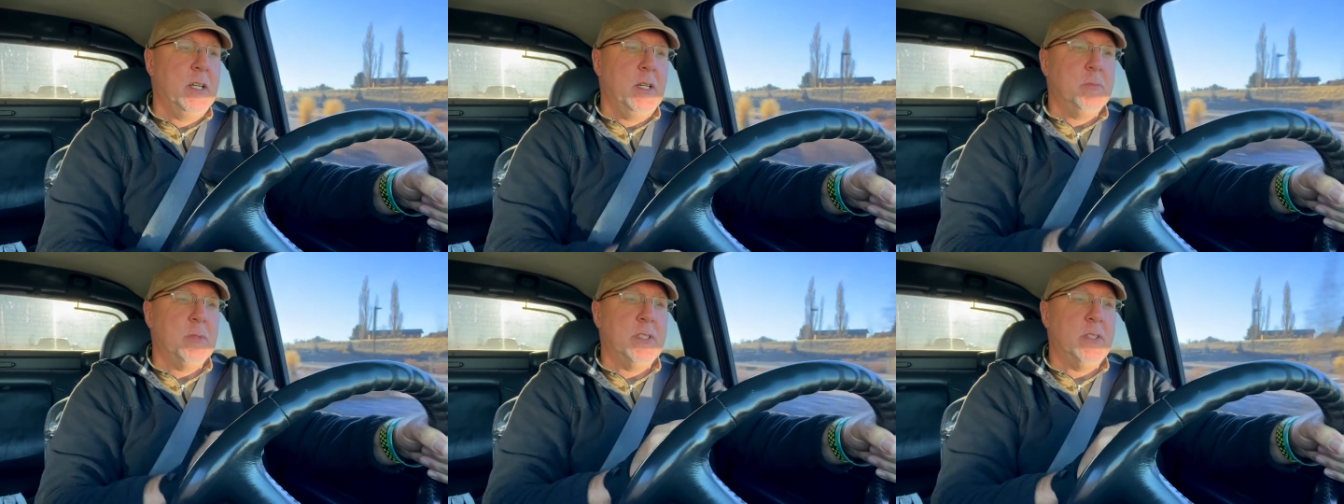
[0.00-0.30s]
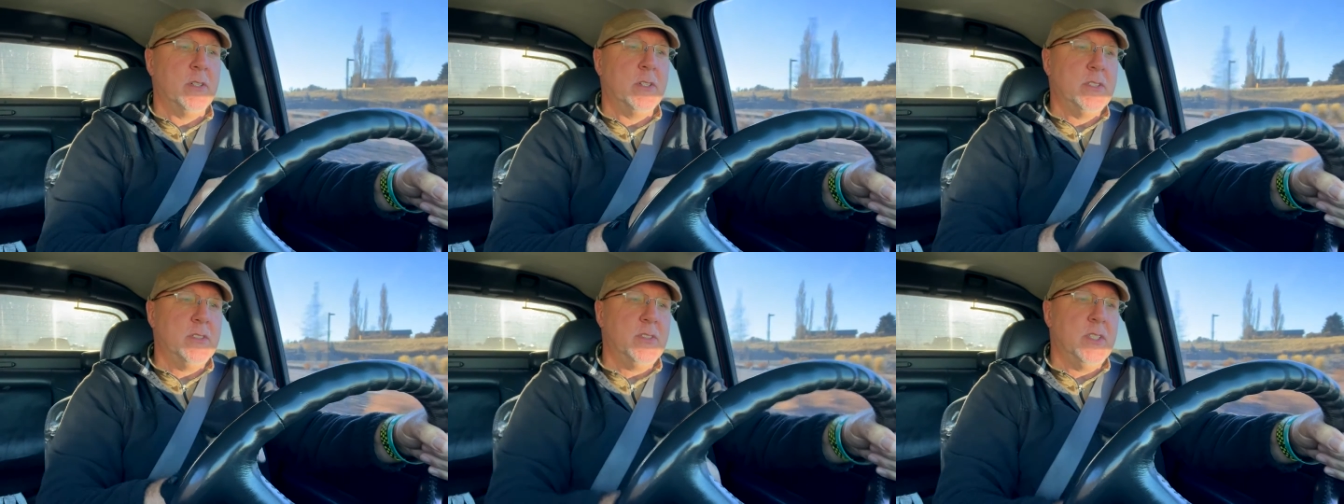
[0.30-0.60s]
But
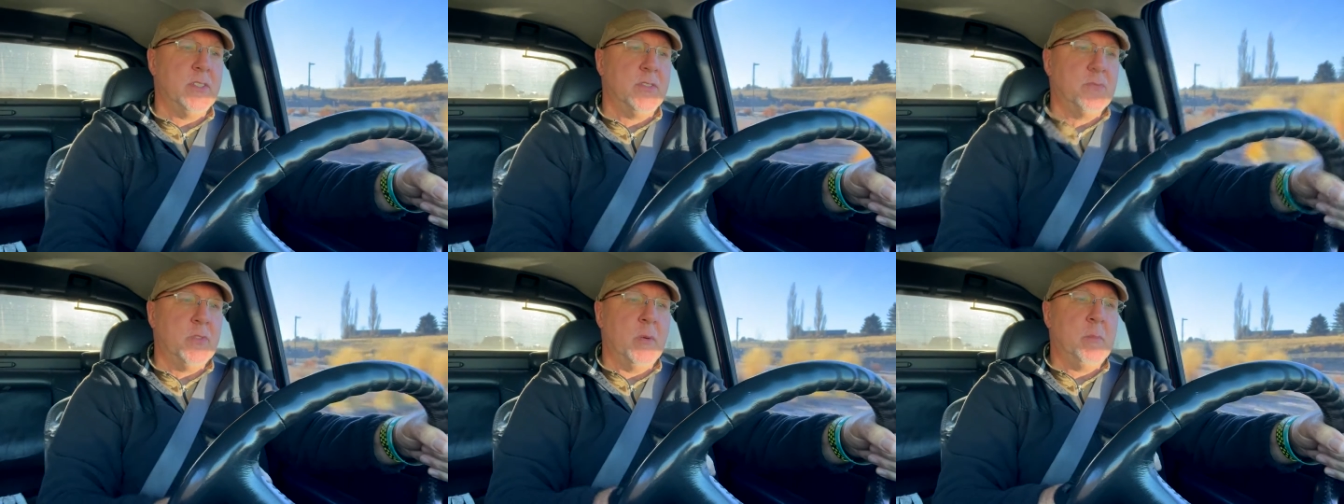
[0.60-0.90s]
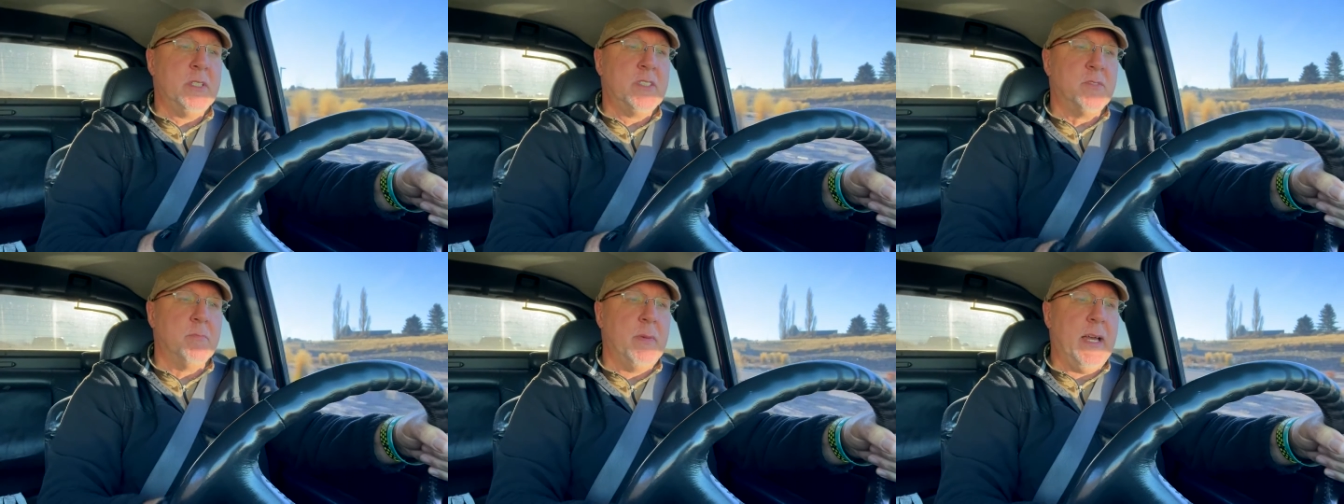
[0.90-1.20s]
notice this, "From
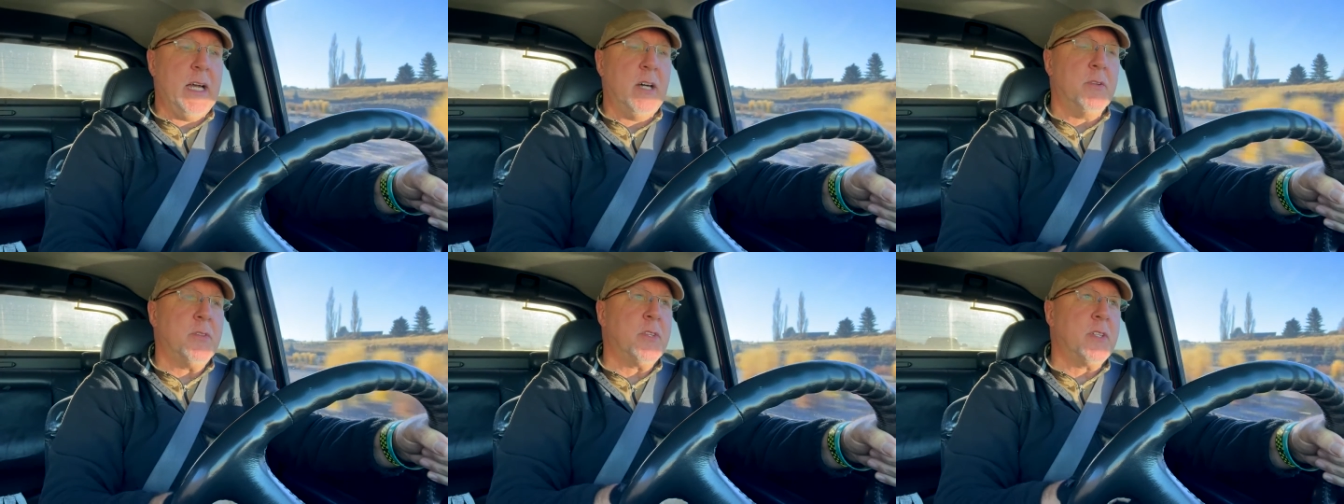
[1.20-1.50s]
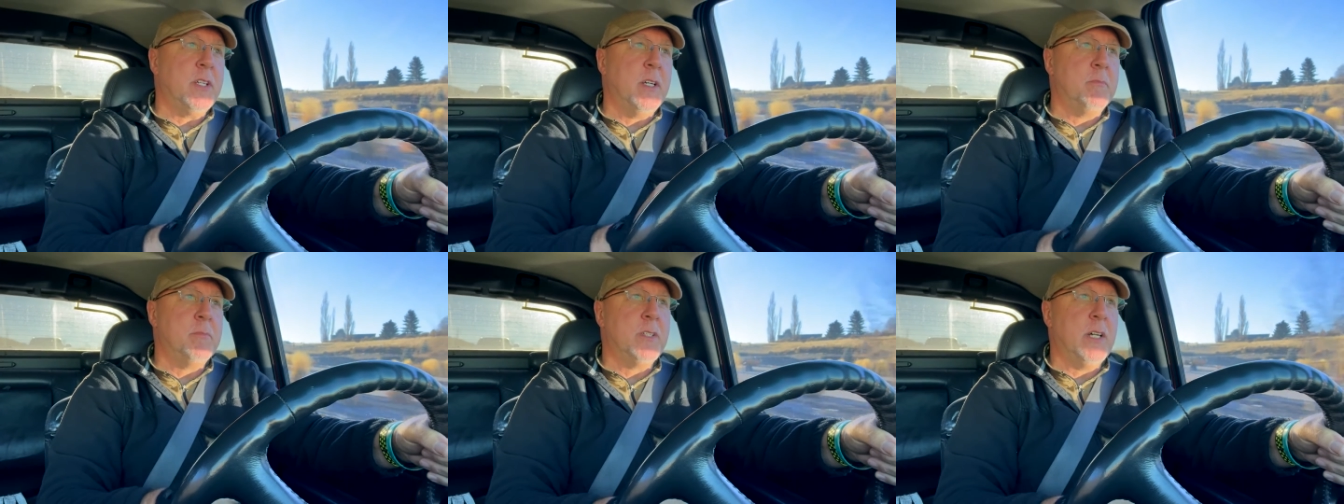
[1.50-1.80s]
his mouth
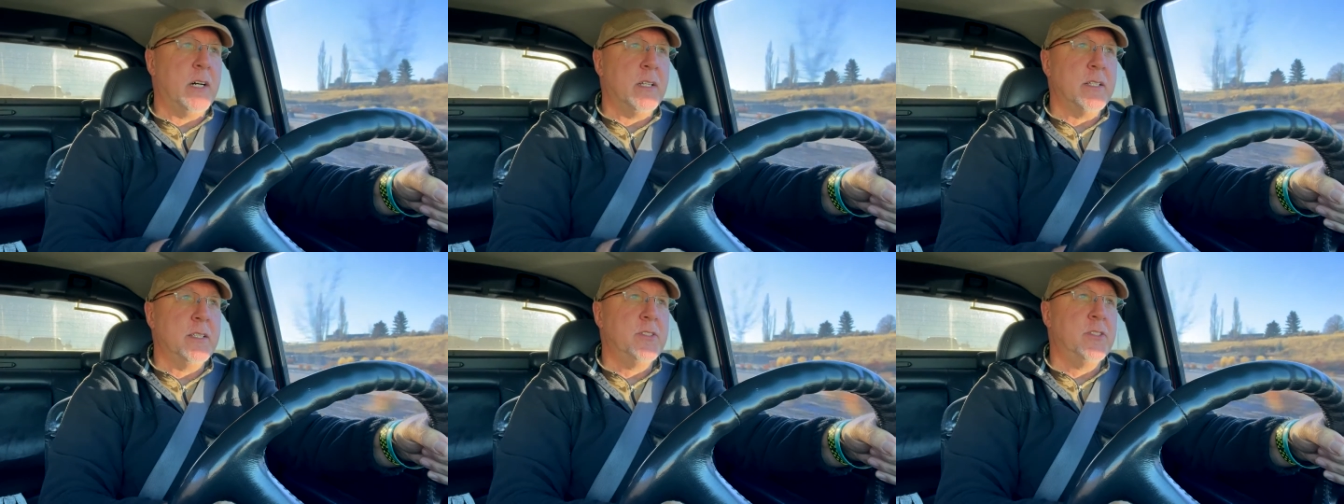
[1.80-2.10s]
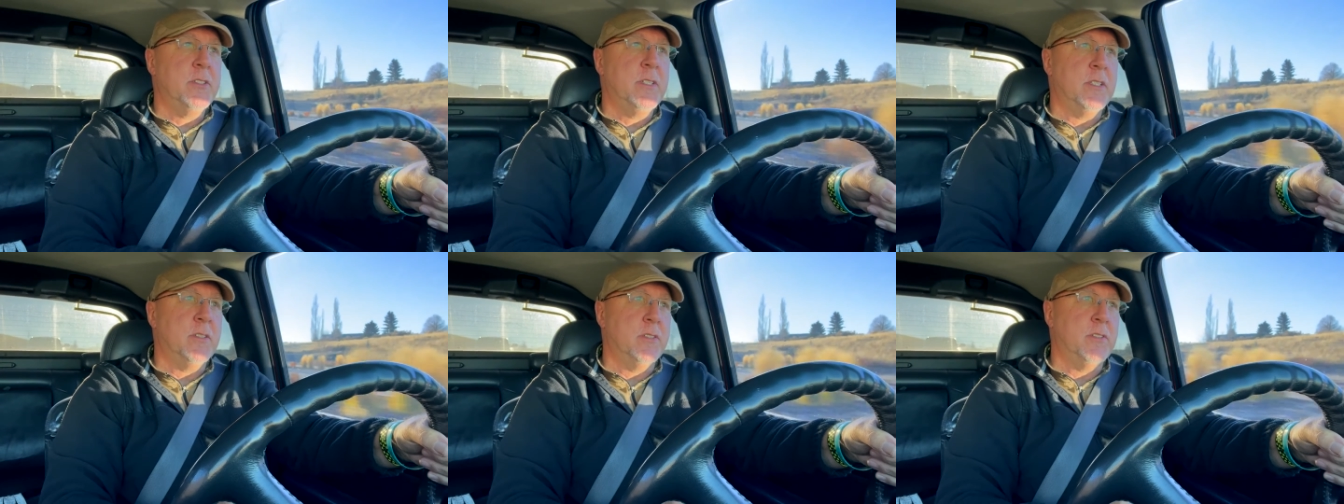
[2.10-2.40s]
come knowledge
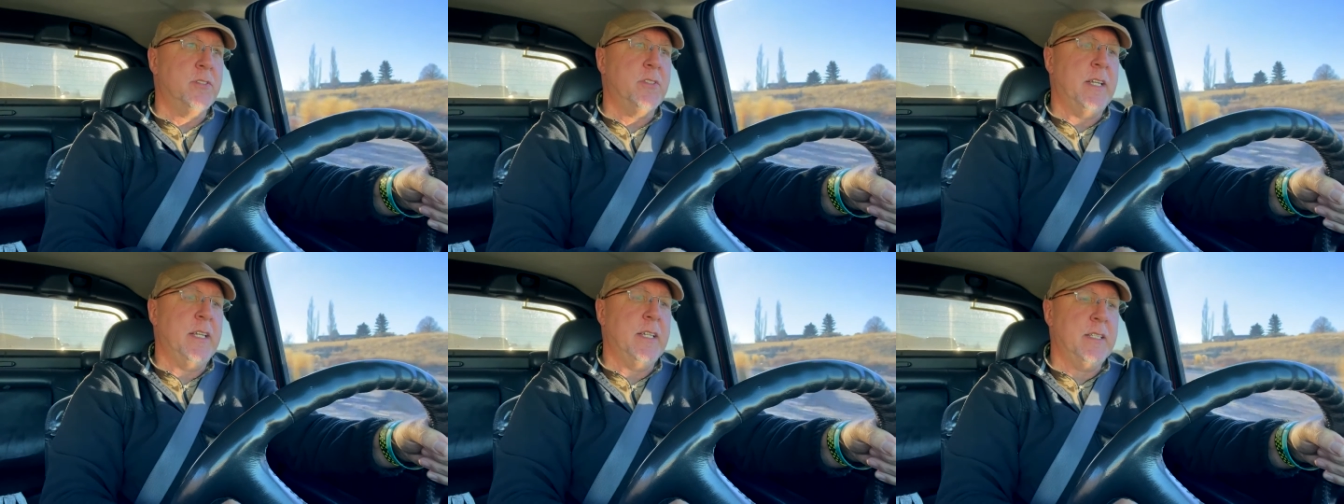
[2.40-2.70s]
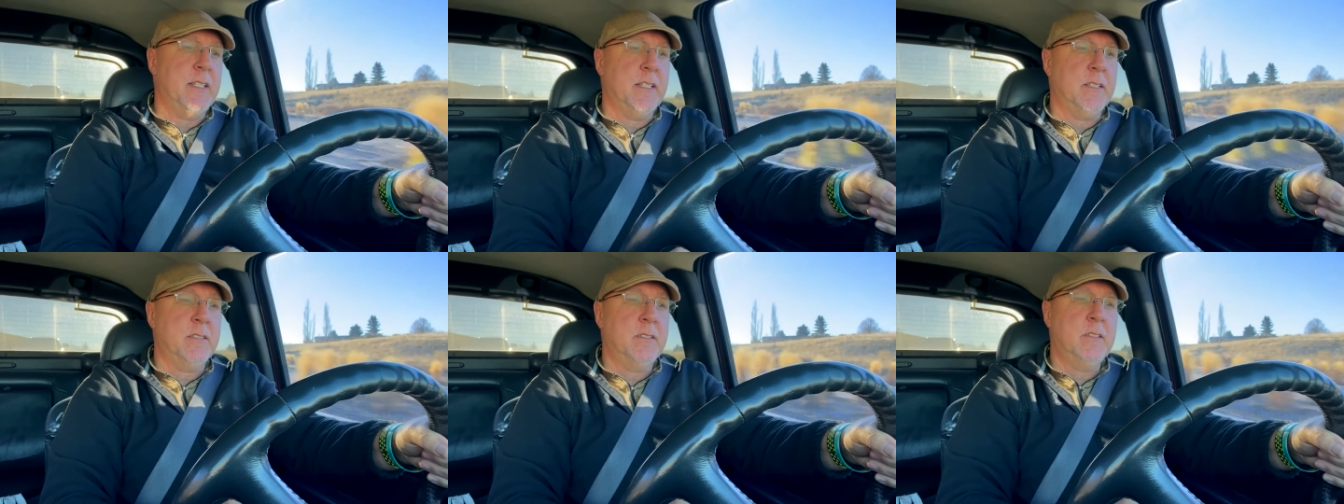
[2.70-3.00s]
and
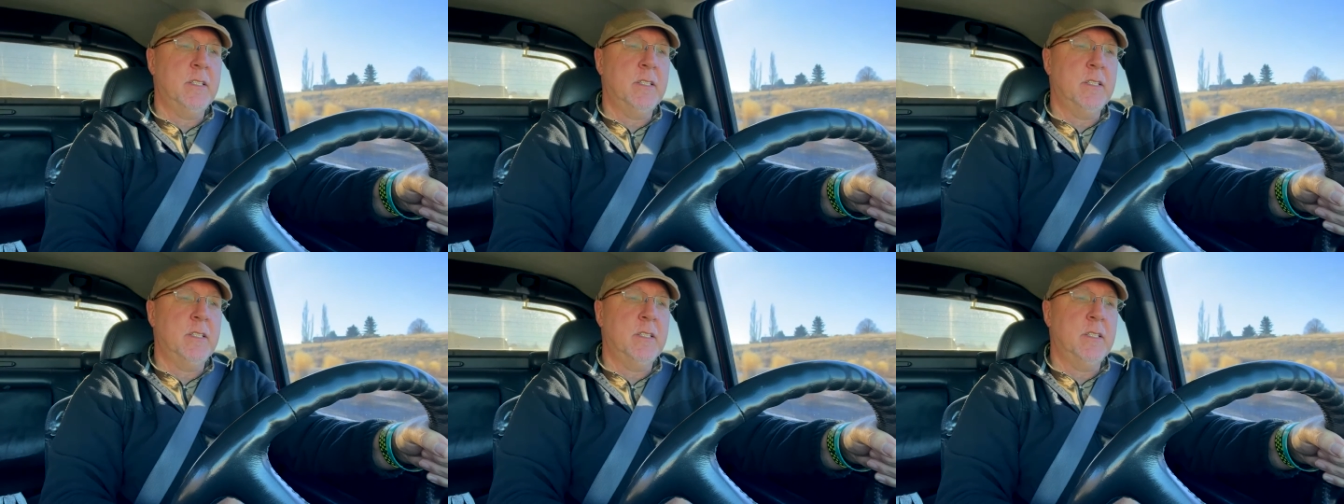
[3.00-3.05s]
understanding."